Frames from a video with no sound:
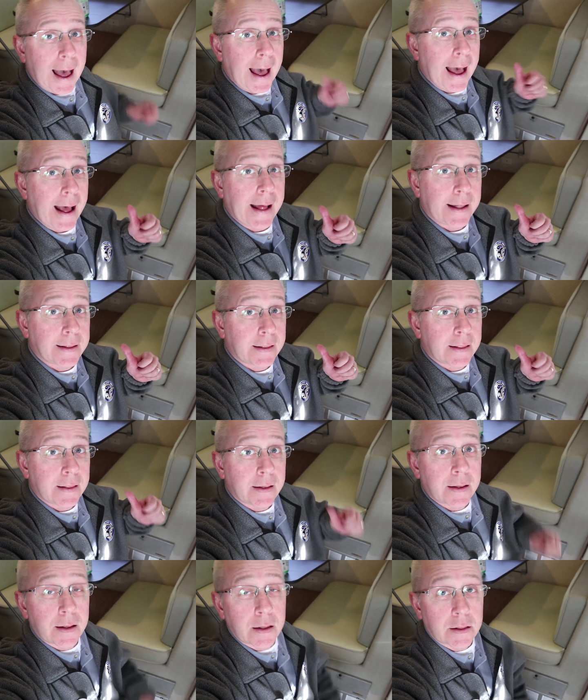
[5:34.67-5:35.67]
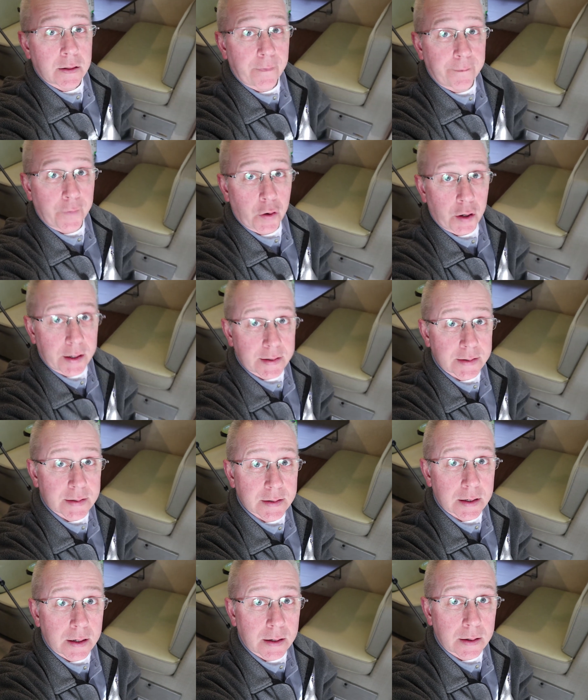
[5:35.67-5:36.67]
and the
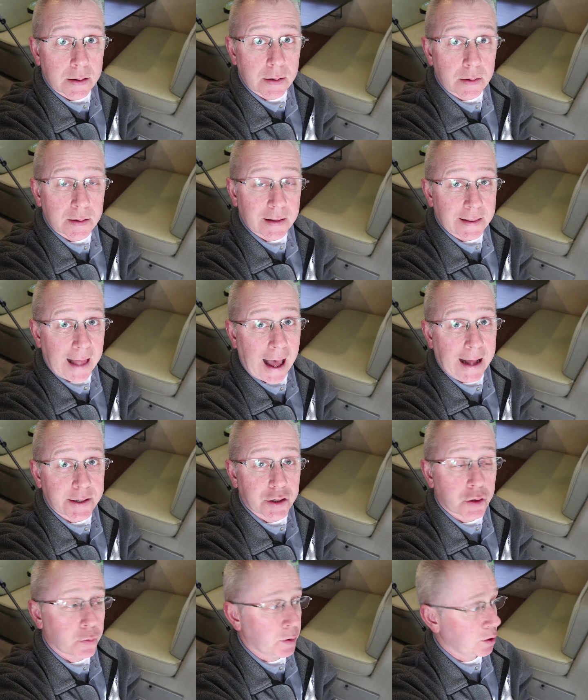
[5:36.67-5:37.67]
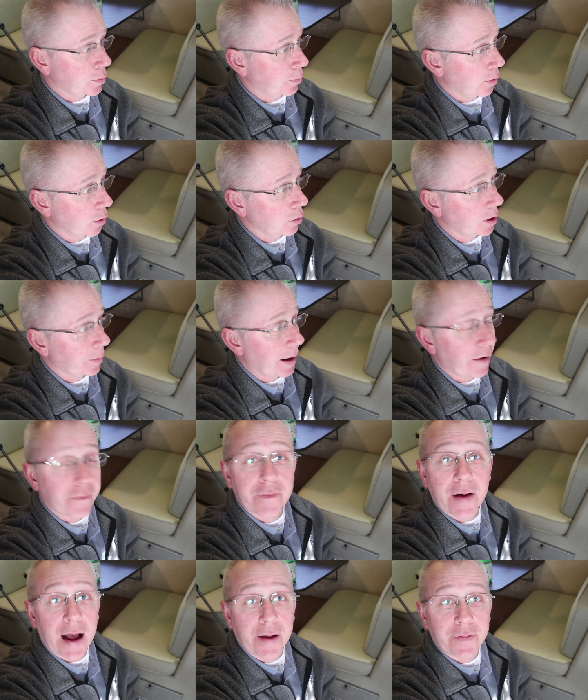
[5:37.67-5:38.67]
furnace latch, which broke about
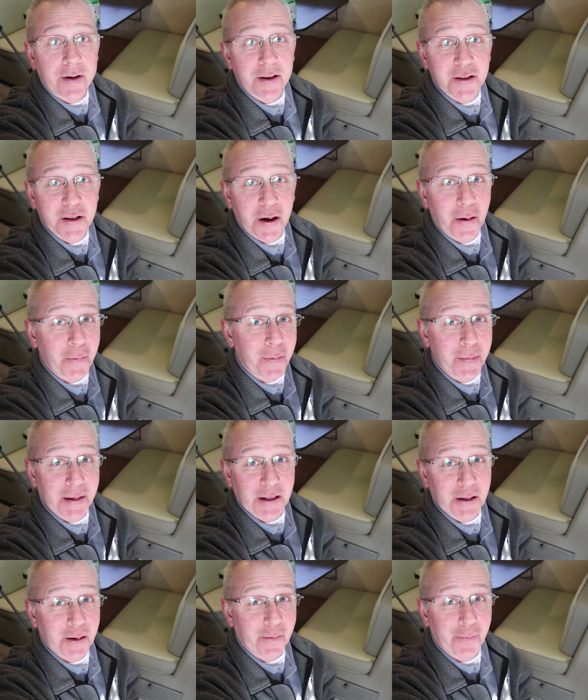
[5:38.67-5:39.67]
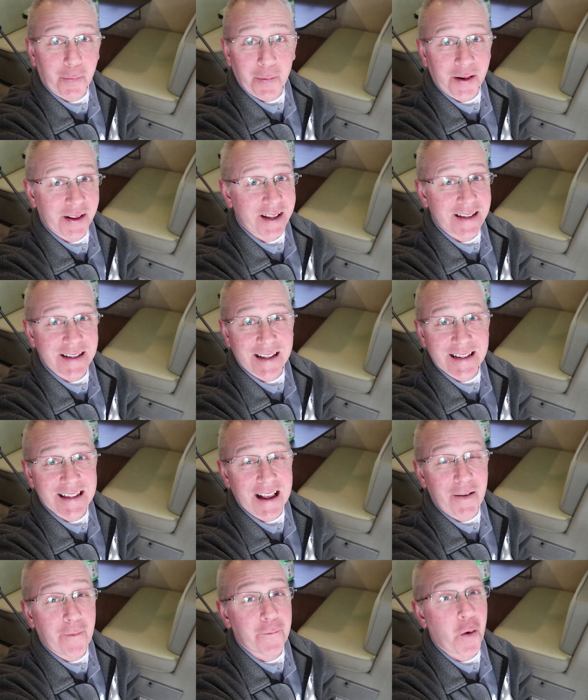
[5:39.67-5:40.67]
five years ago, and we've been looking for one of these
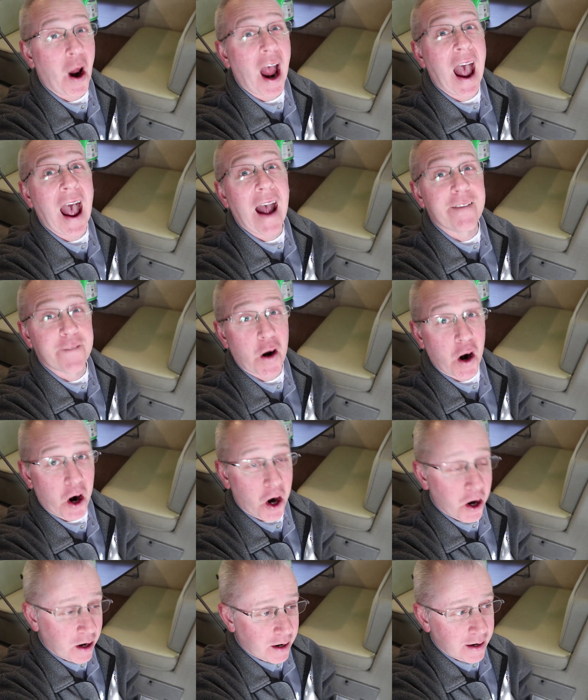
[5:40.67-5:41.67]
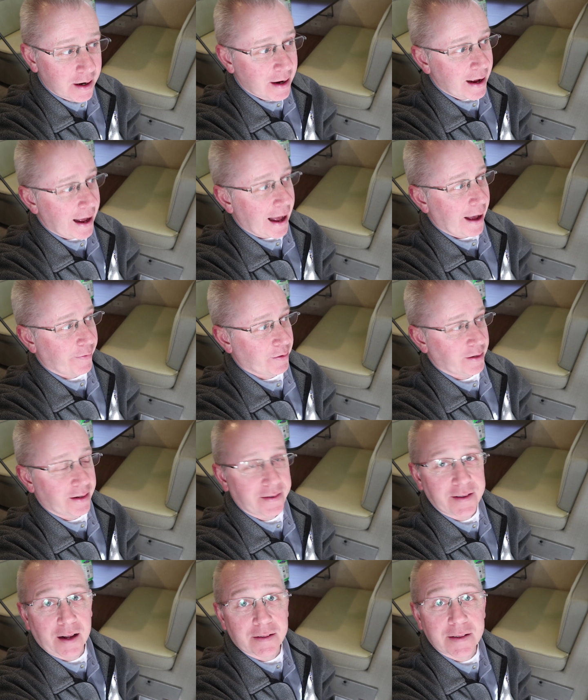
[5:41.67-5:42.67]
things forever, having to
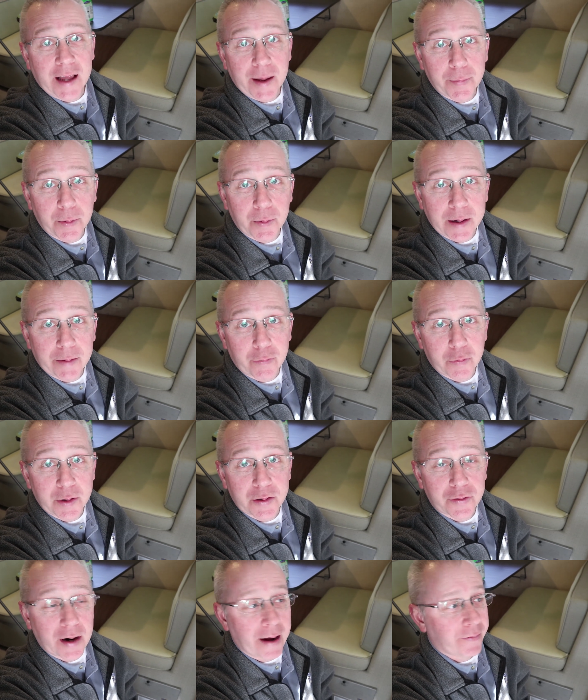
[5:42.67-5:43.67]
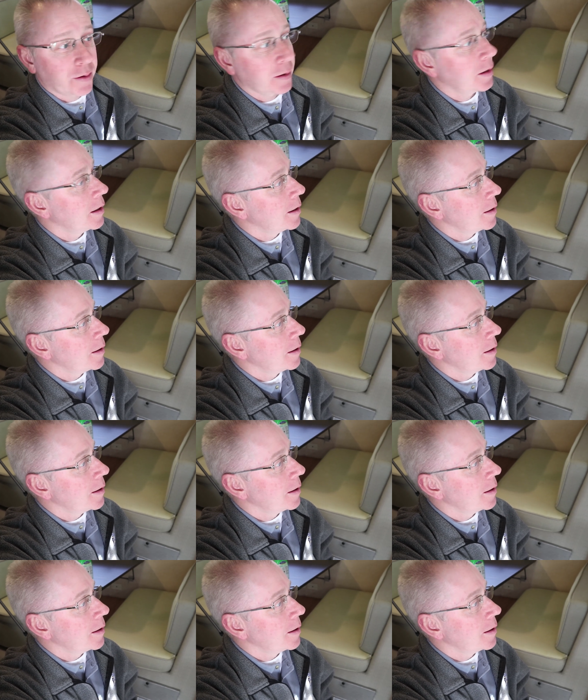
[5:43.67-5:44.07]
duct tape them whenever we travel.